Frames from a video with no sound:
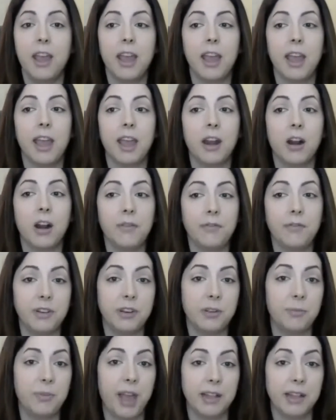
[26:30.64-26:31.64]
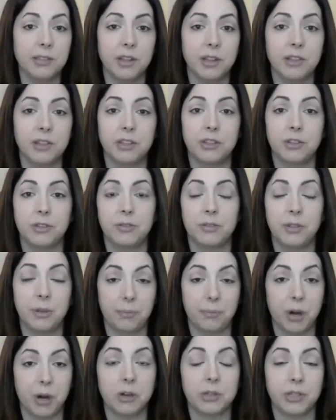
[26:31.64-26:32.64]
It often depends on the
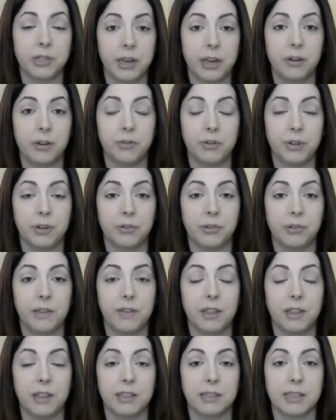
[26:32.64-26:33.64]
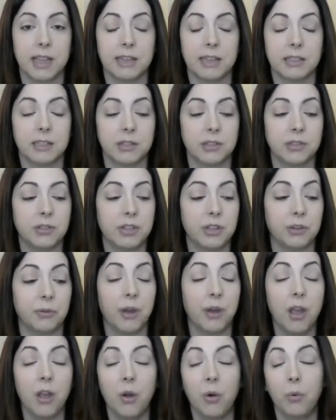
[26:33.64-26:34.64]
person who you're leaving these assets
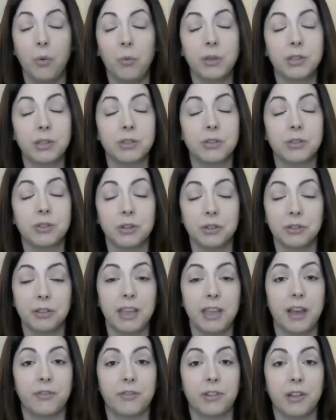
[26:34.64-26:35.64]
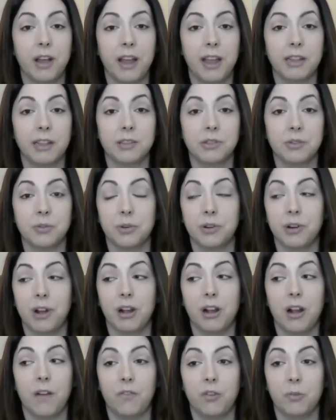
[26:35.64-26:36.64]
to. We certainly have clients who are
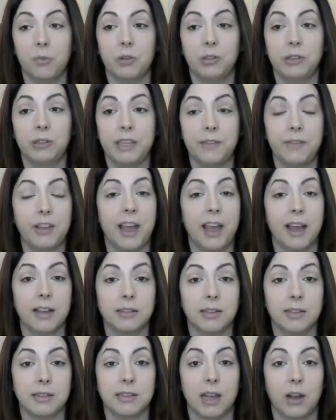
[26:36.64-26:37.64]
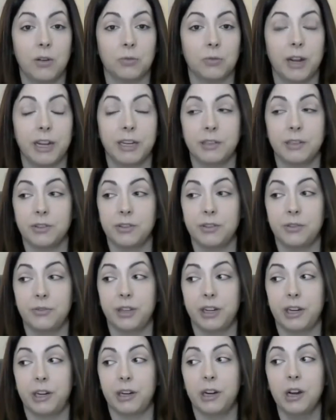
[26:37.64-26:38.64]
not comfortable leaving assets outright to
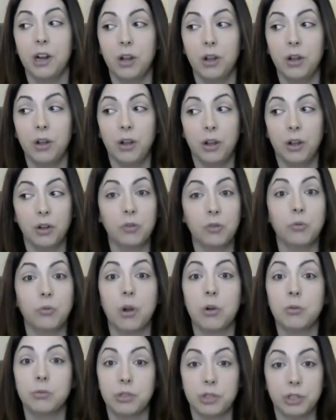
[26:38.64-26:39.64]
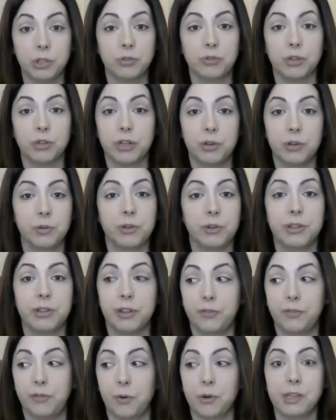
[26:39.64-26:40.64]
their grown children who are in
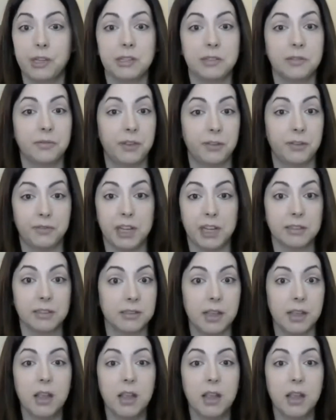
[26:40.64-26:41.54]
their 40s, 50s.